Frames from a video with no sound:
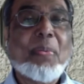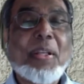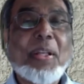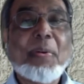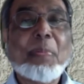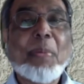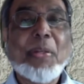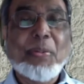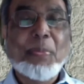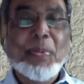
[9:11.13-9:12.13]
whenever
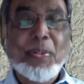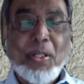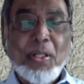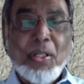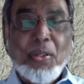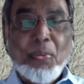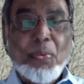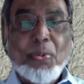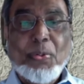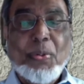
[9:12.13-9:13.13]
possible,
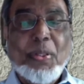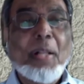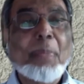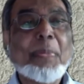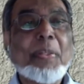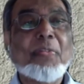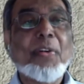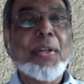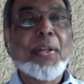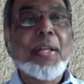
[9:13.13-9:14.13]
we should help this
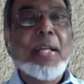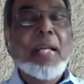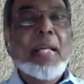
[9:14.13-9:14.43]
fund.